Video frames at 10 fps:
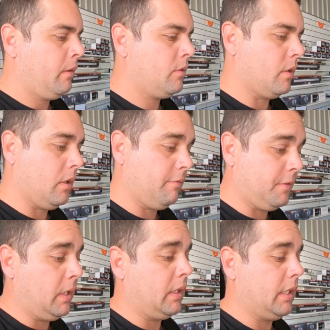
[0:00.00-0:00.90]
So I
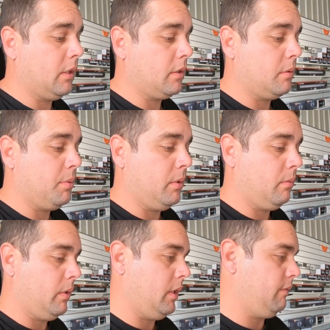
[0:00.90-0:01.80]
finally got to the
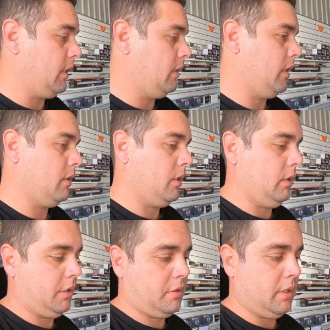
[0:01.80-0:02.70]
point where I've done that. I
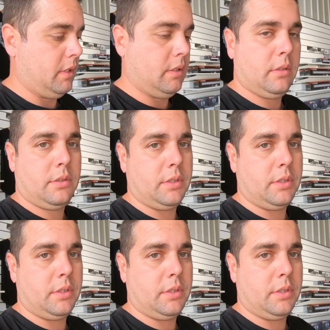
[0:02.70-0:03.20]
literally